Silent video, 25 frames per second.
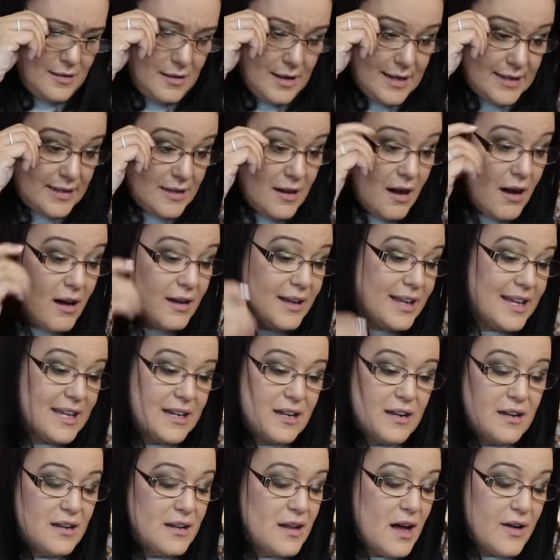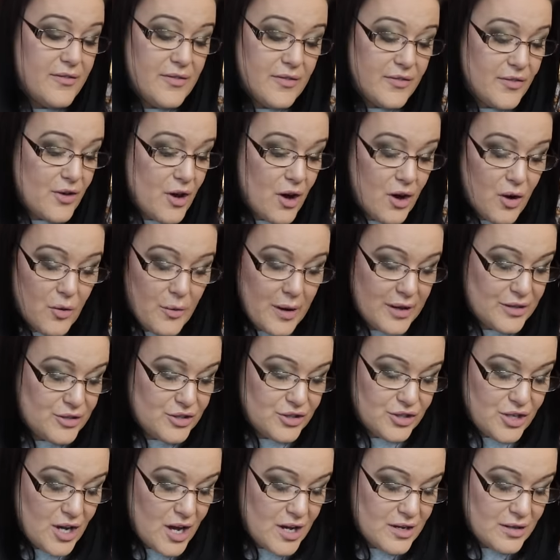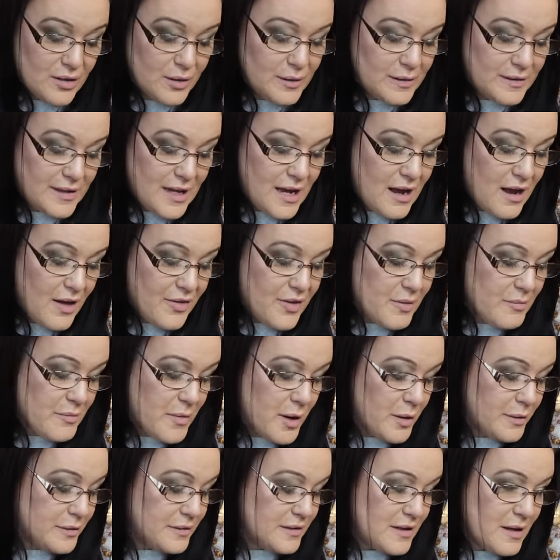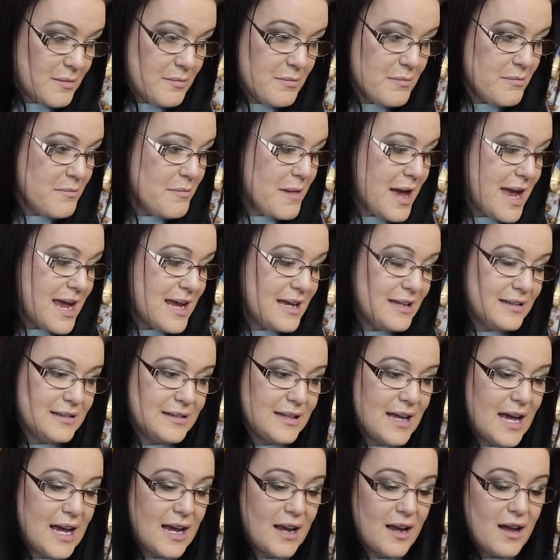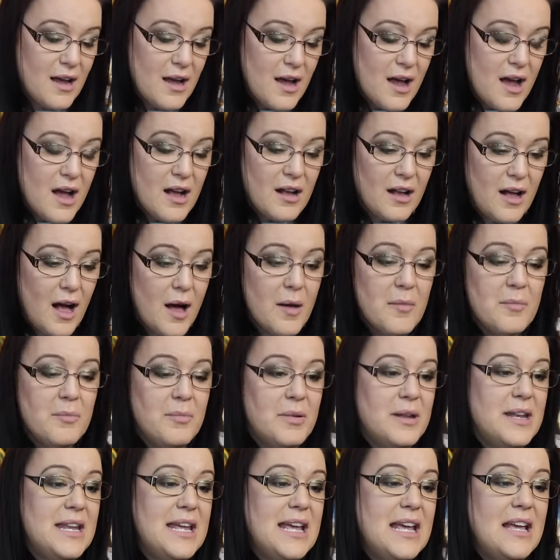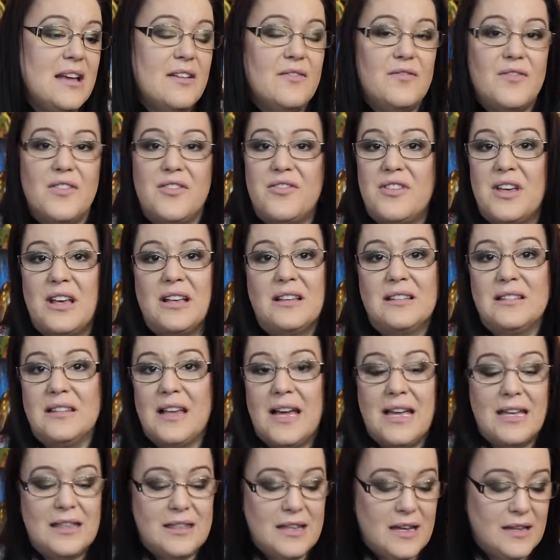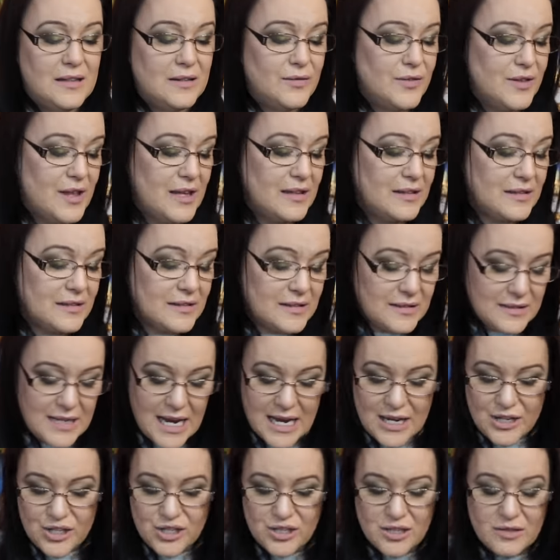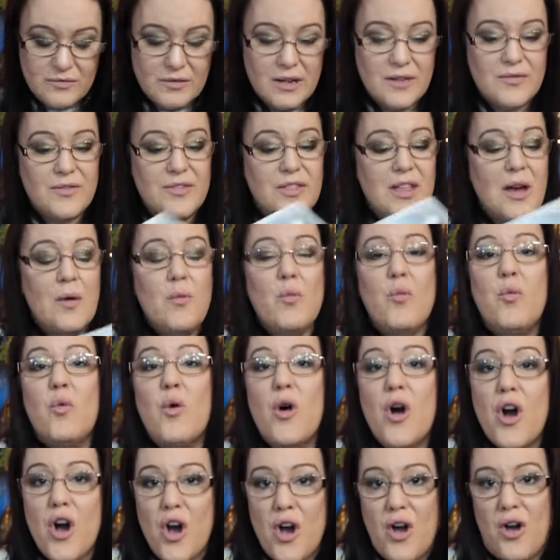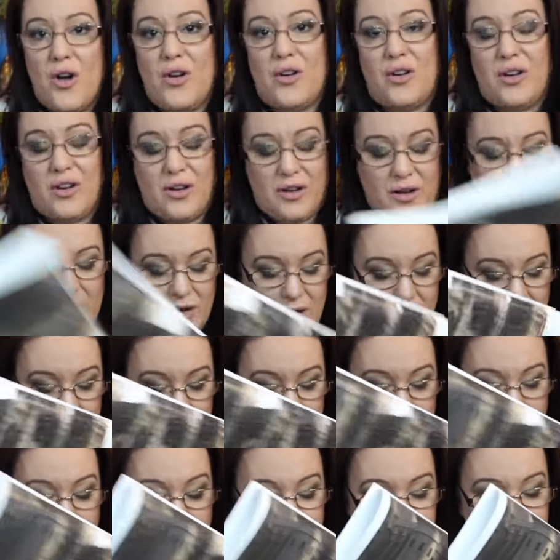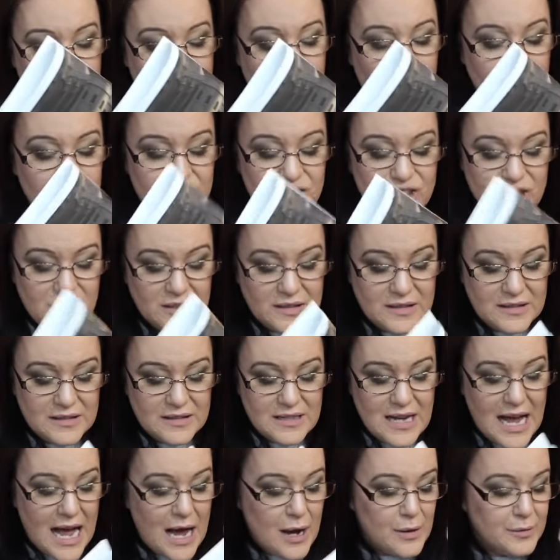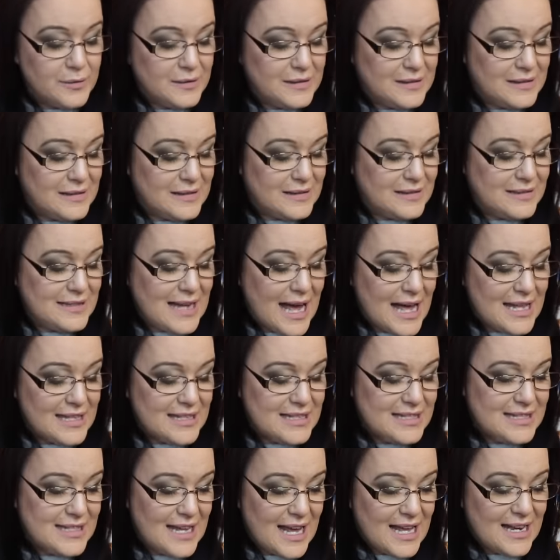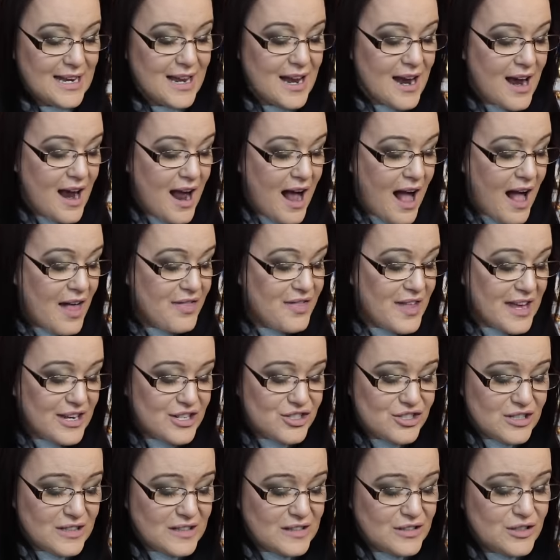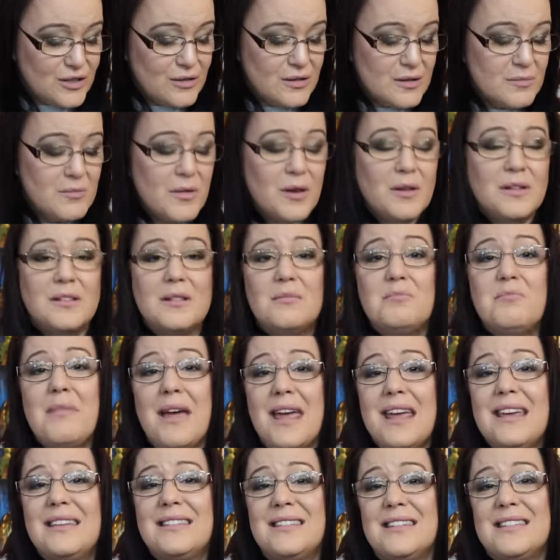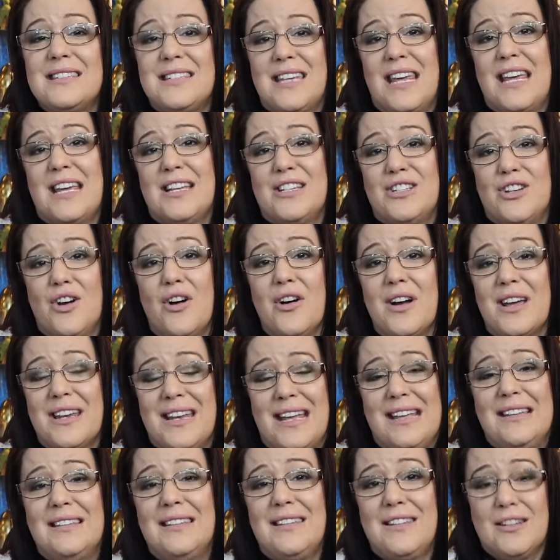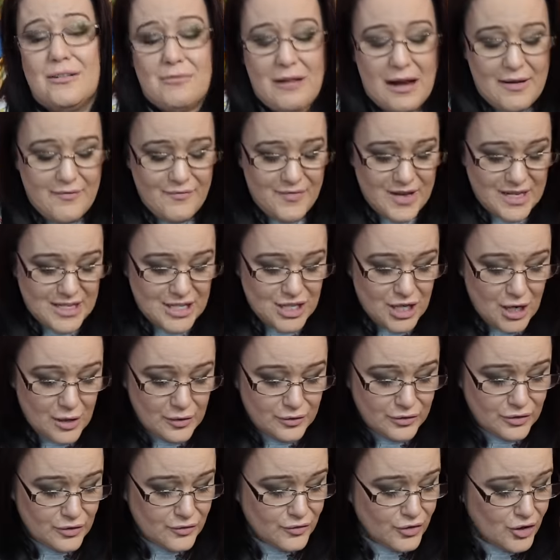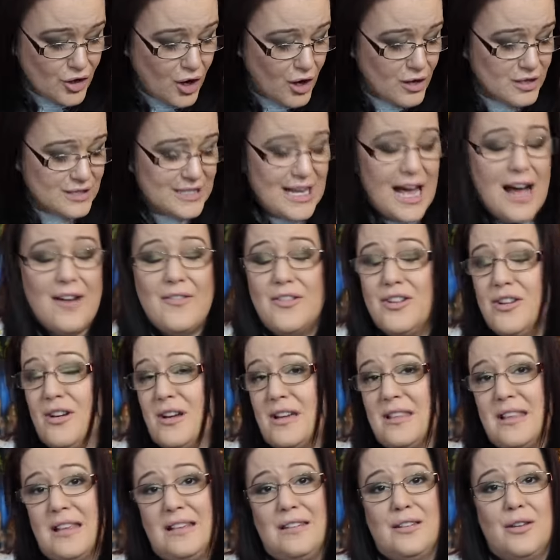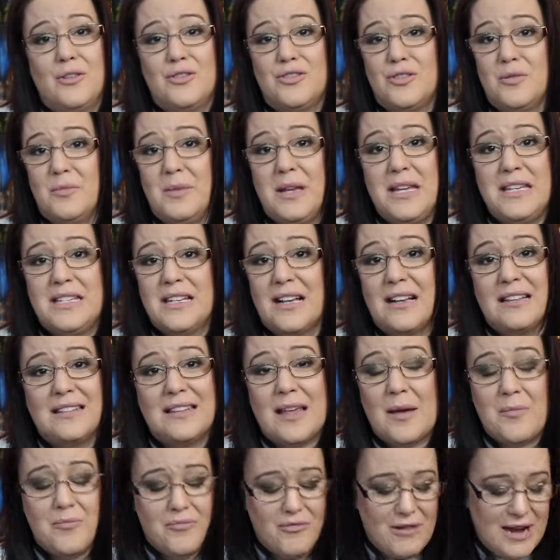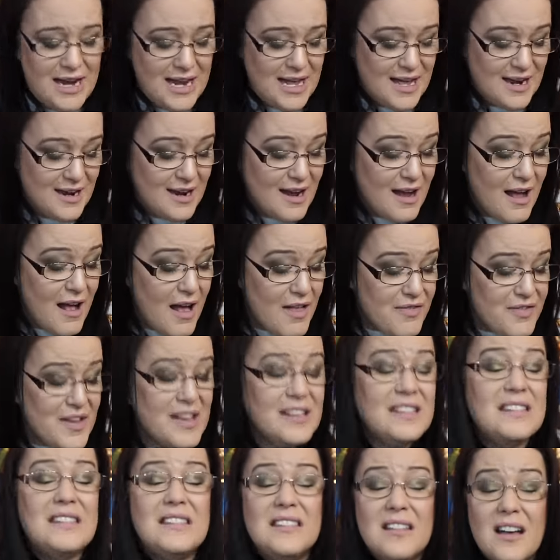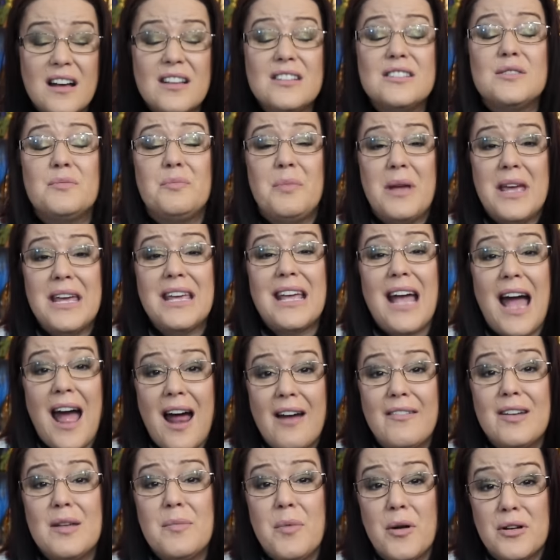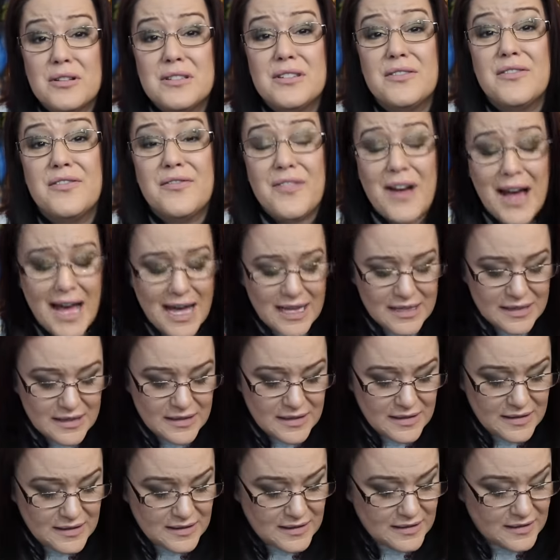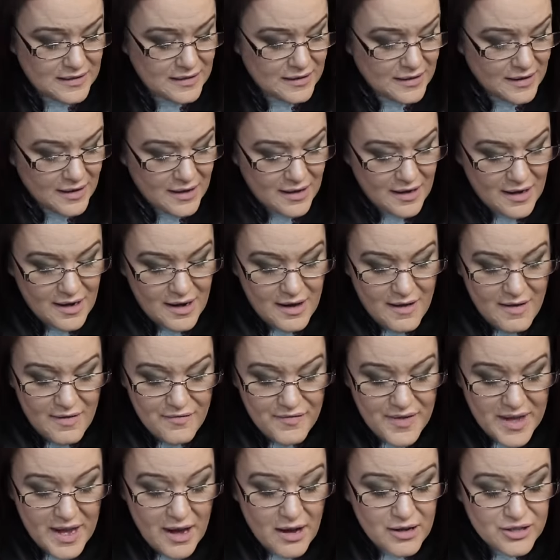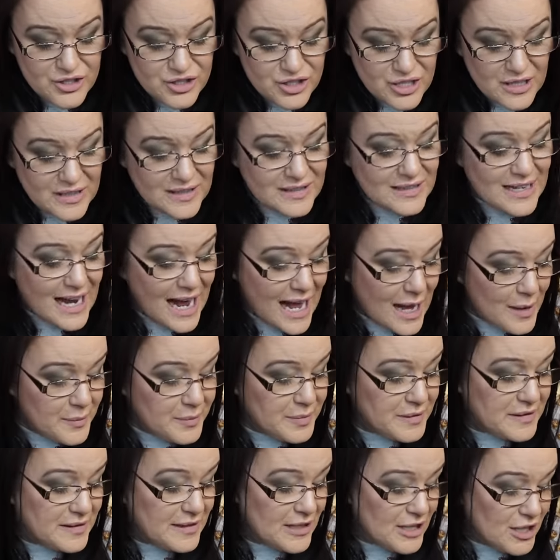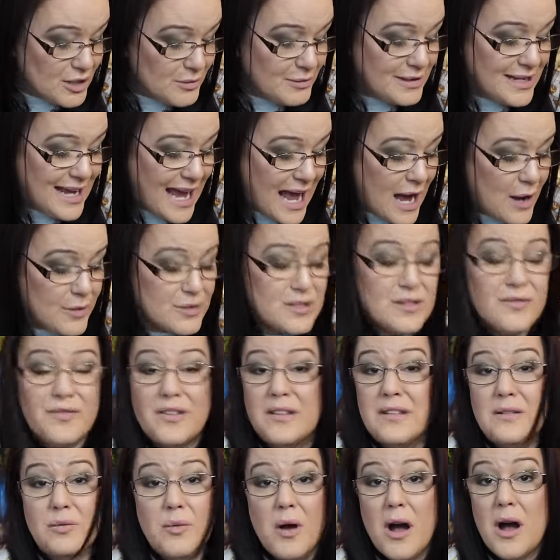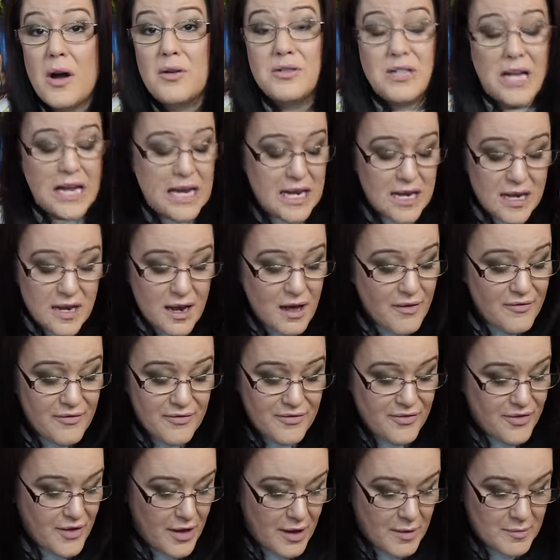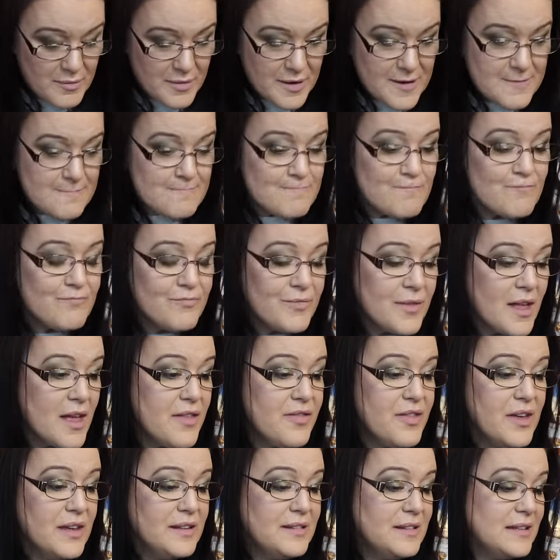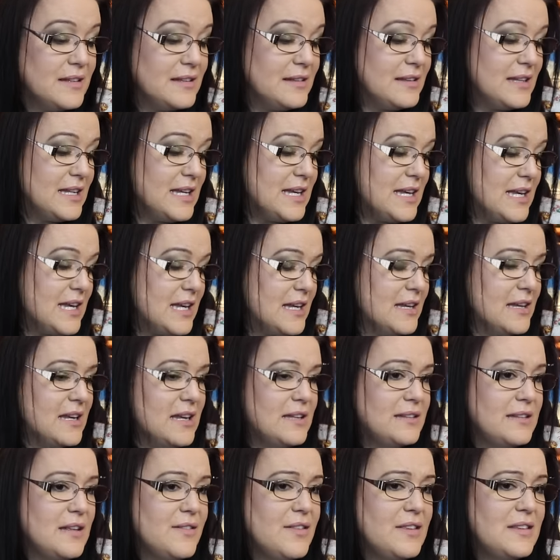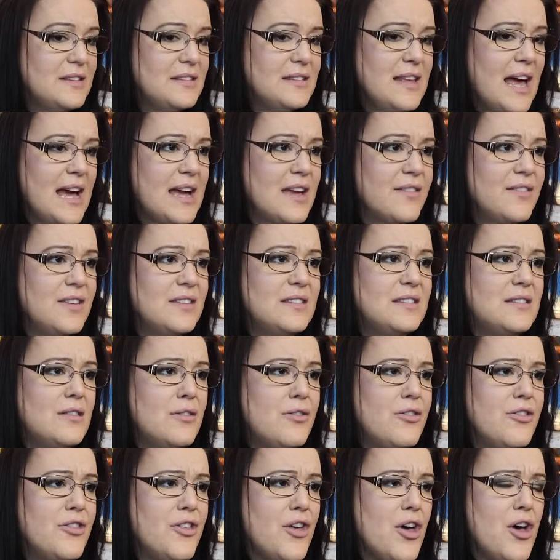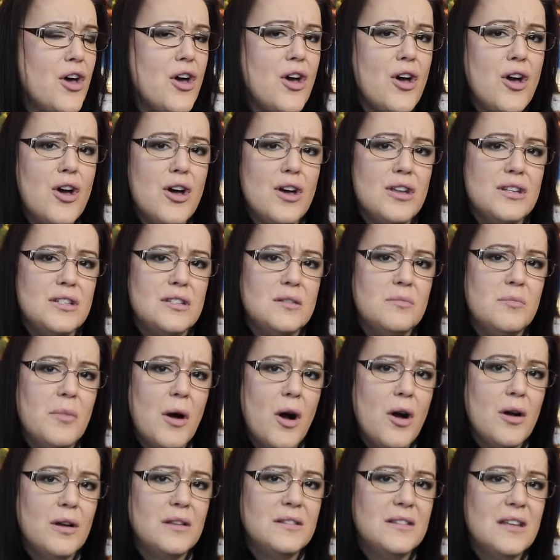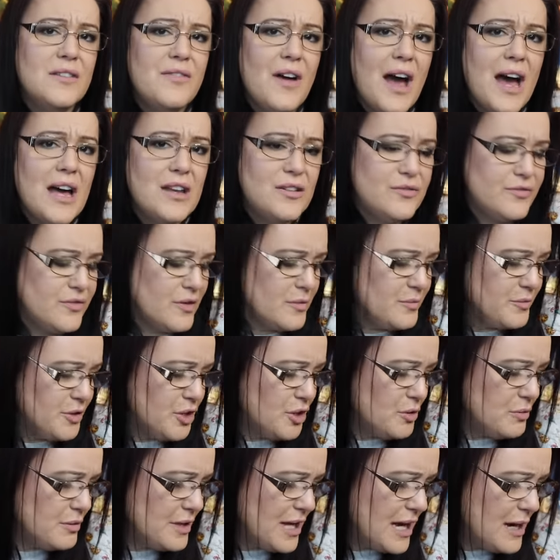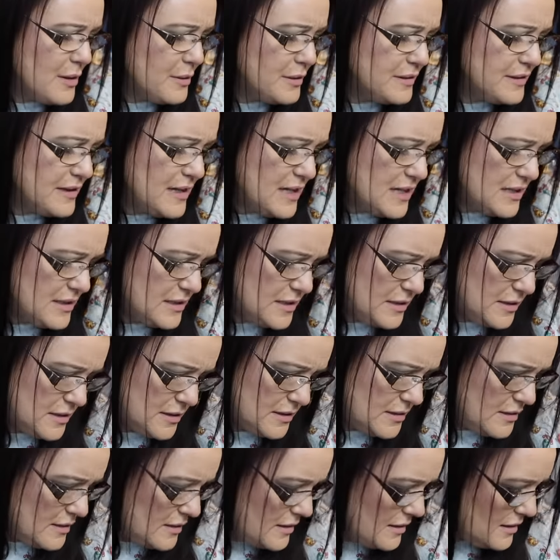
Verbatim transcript: I can't get enough of Conquest Journals. They are the most amazing company for things like this, for their stationery, for their work. They are just outstanding. And they just do the most amazing TikTok and Instagram videos. You've got to have a look at their social media because they're brilliant. They're such big Harry Potter fans. They are just absolutely out of this world. I love them. This is the, is it the second, this the third box I've had from you now, is it?